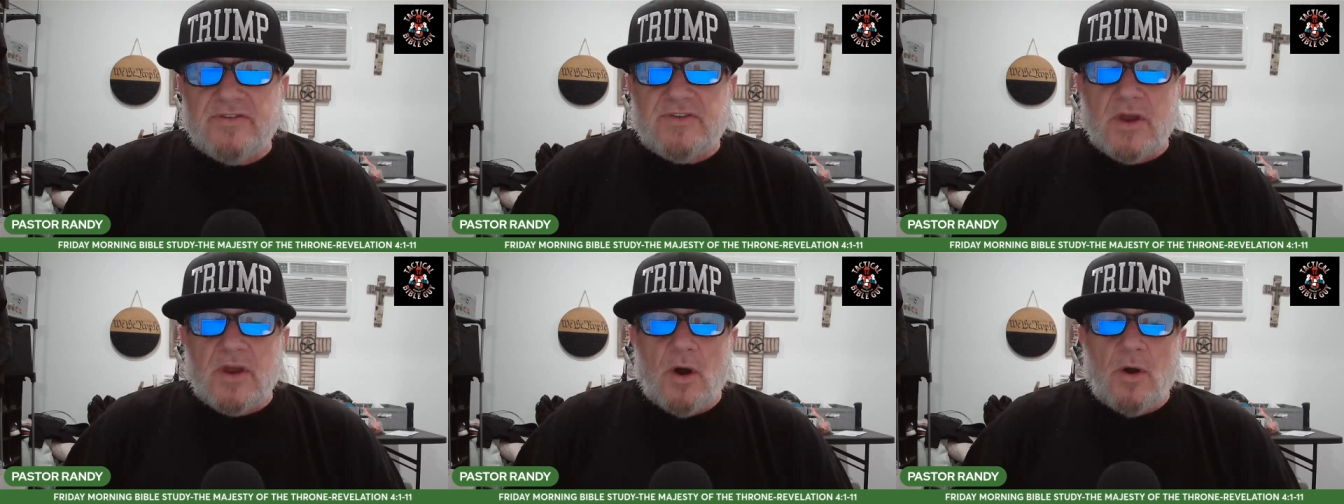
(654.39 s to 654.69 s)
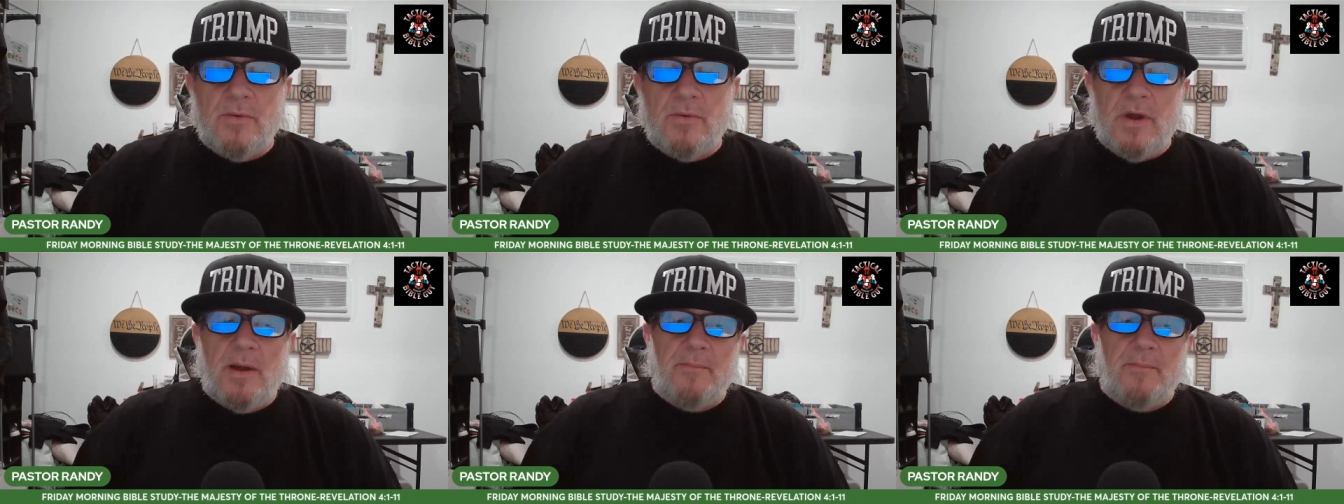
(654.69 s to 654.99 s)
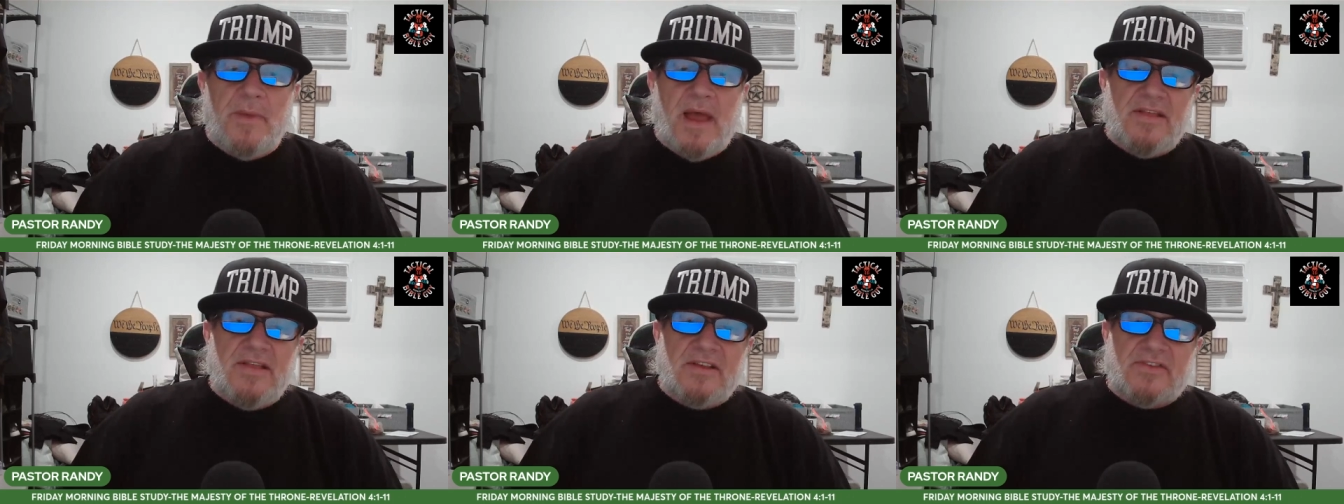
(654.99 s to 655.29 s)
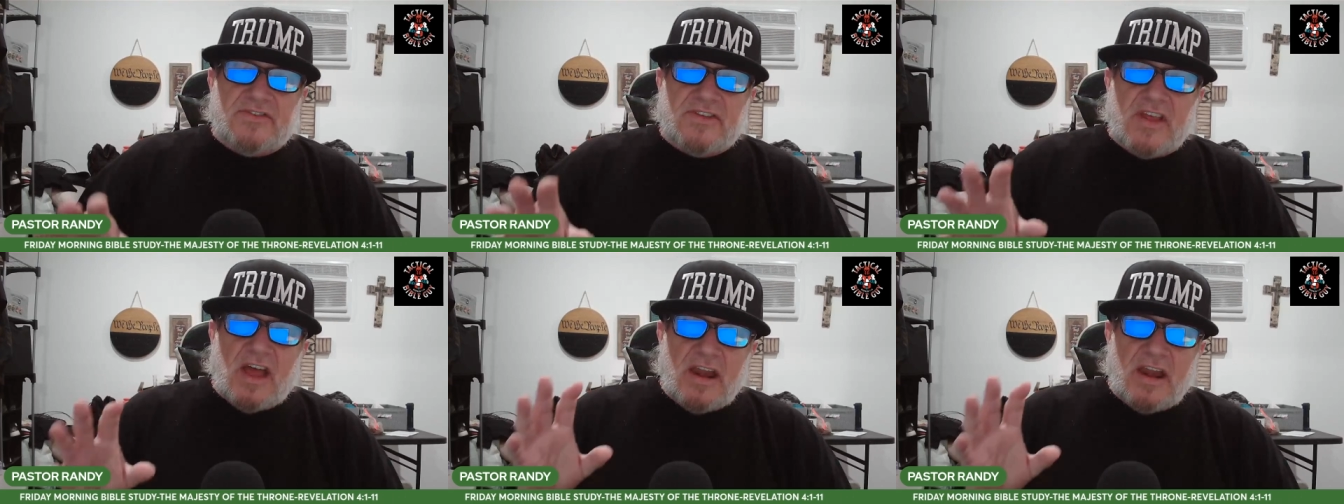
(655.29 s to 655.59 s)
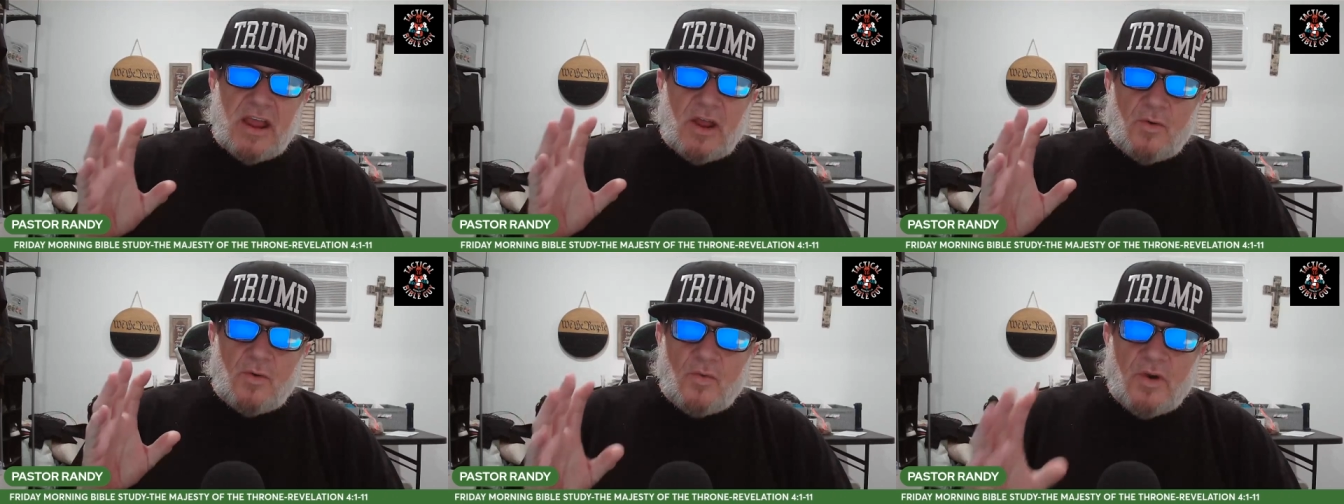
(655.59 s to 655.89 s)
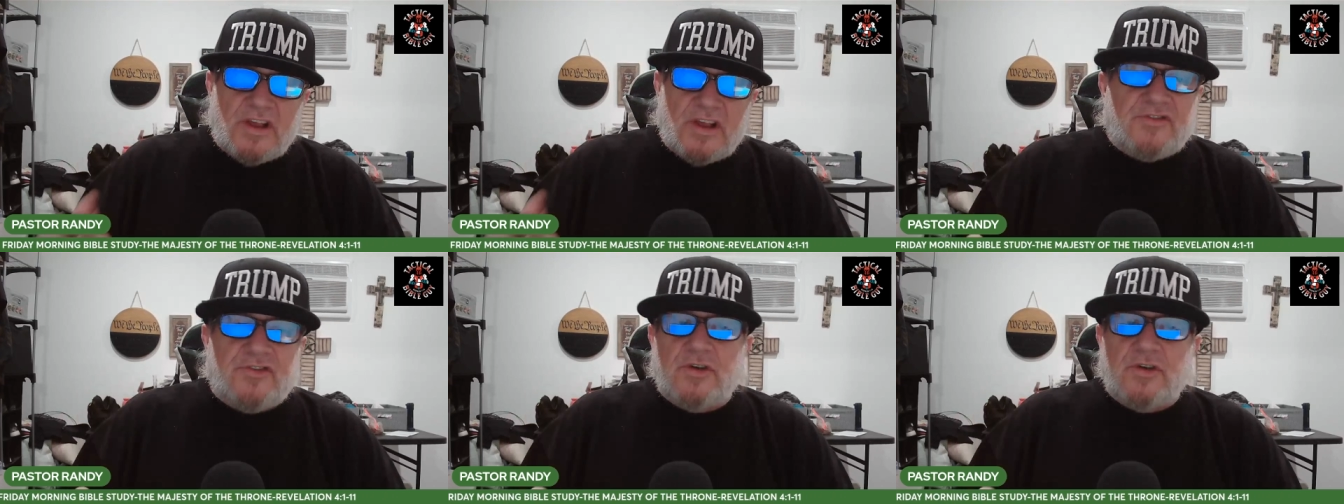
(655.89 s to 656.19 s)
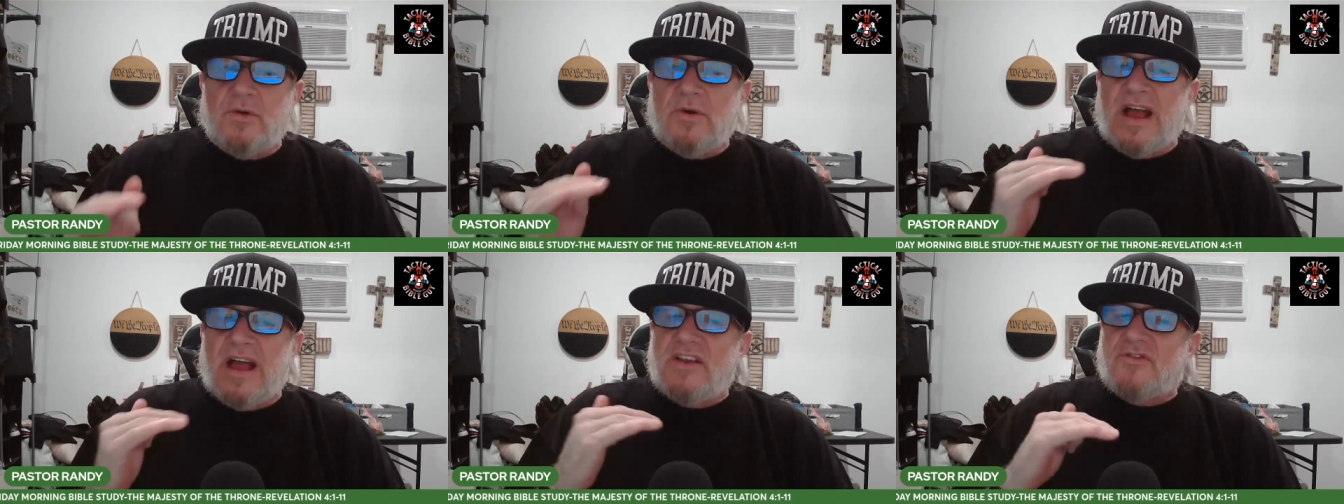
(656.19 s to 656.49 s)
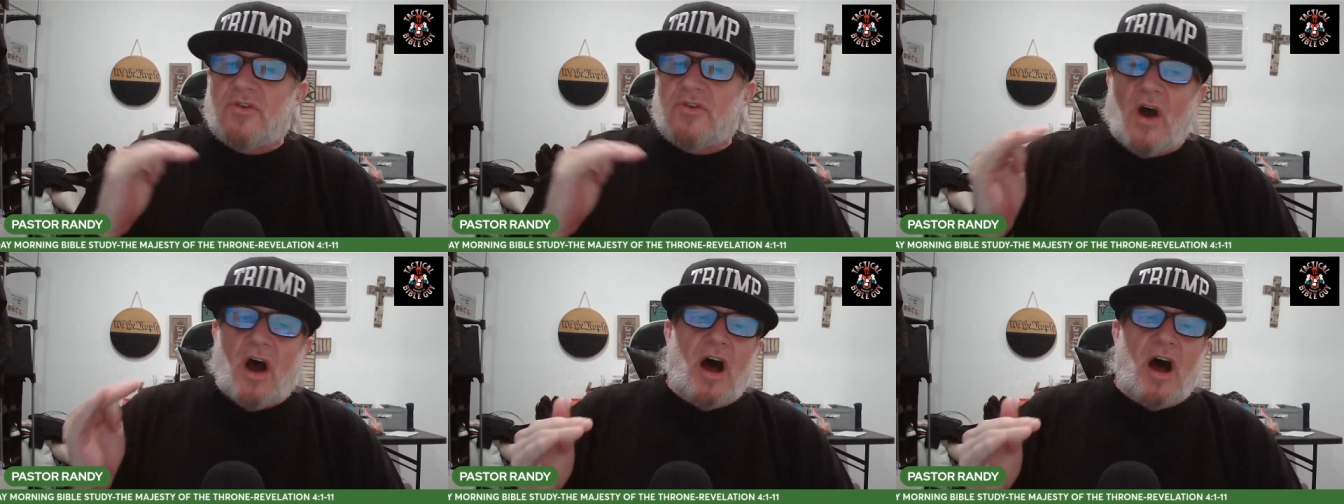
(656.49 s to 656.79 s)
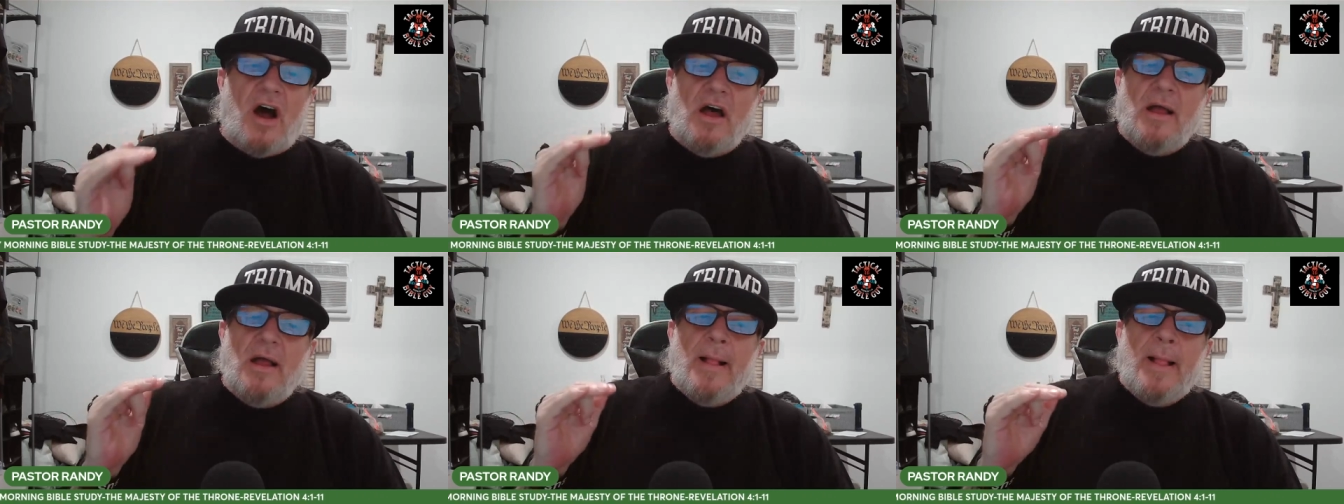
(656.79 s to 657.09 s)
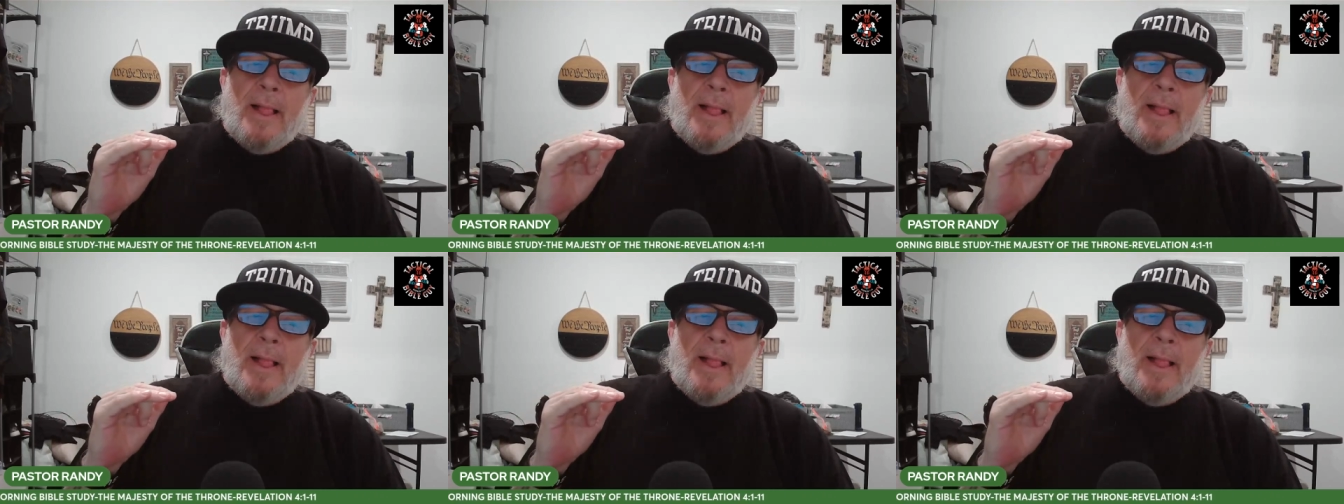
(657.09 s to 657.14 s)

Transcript: So uh, may this study enrich you and draw,